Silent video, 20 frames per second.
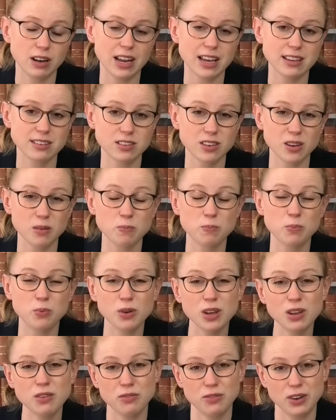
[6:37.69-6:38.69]
let's look
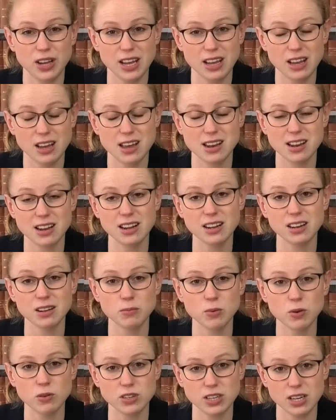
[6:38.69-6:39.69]
briefly in a little
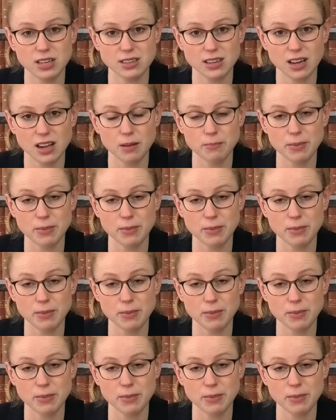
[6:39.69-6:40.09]
more detail